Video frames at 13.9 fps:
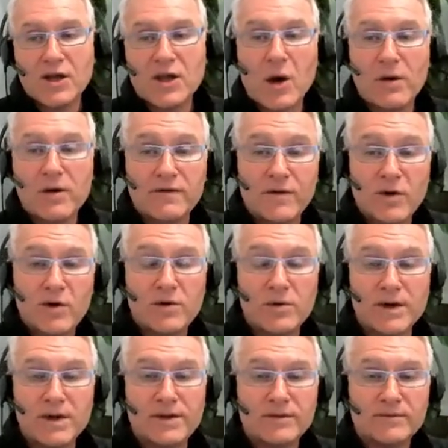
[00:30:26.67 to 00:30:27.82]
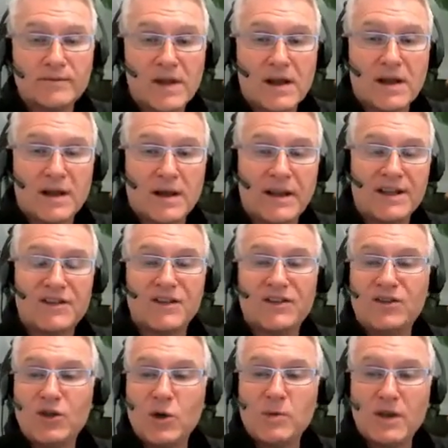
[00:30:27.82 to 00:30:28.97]
Going forward, let's
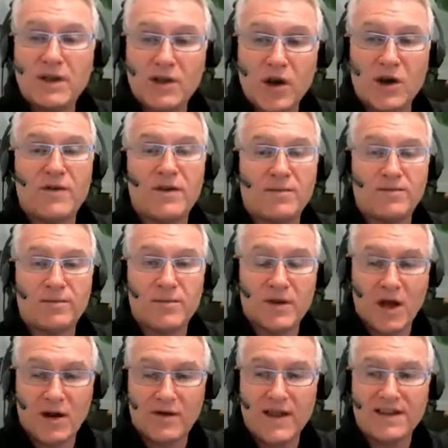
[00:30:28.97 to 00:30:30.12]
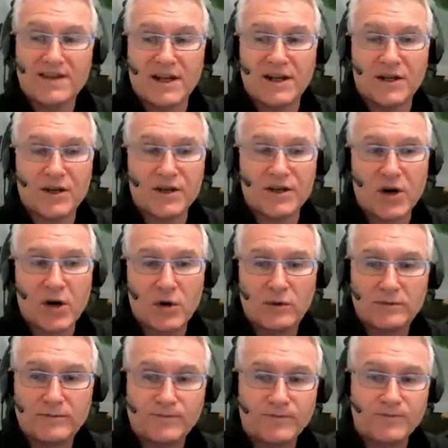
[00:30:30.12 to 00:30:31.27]
assume that COVID kind of gets under
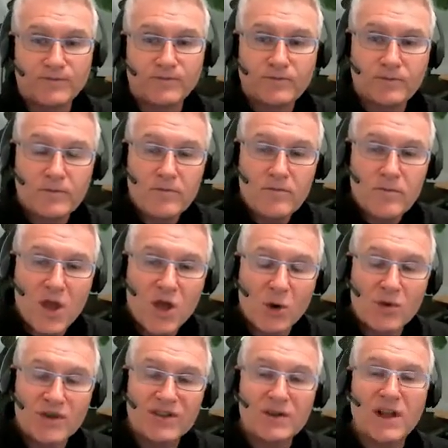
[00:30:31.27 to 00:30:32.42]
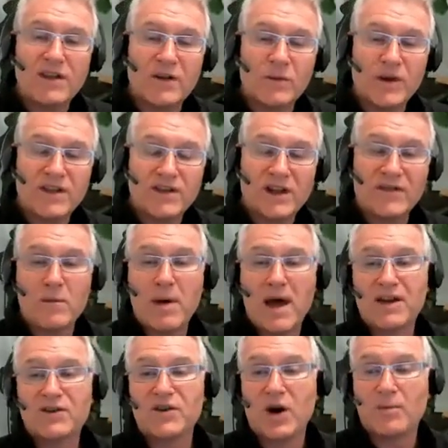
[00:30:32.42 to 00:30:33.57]
control. We still have the
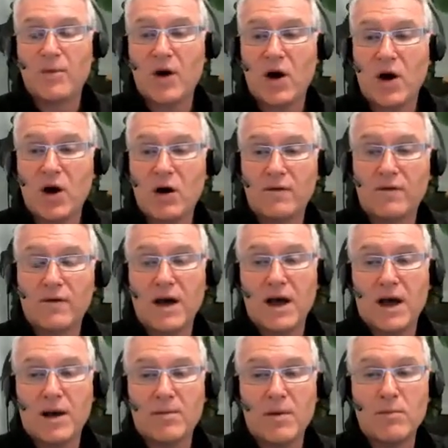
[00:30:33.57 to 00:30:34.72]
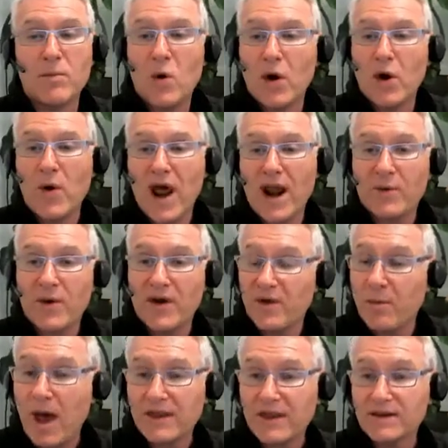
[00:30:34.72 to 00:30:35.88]
backdrop of more erratic weather
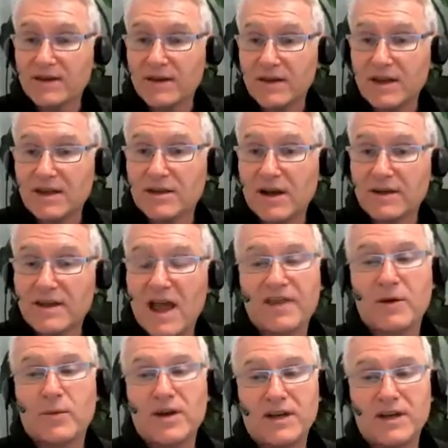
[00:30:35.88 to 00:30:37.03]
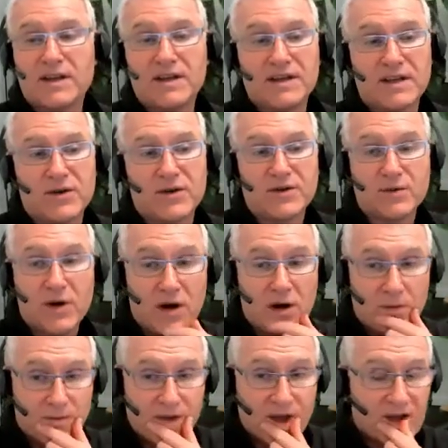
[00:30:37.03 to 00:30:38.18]
patterns and things like that we need to consider as
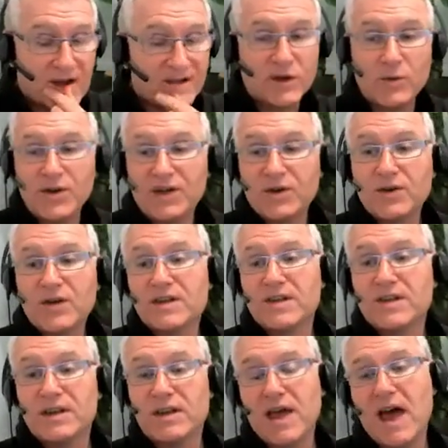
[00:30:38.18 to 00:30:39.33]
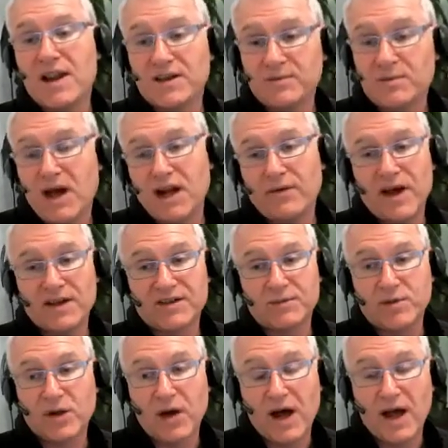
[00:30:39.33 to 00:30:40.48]
well. So we should consider that as part of our
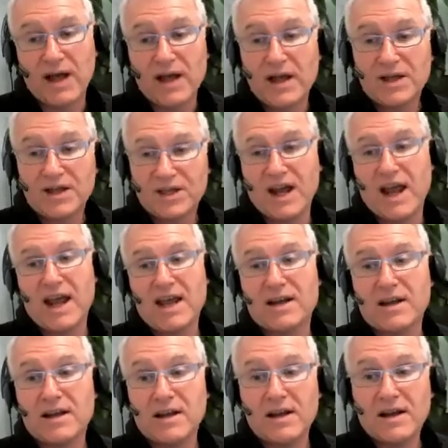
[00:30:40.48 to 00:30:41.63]
supply chain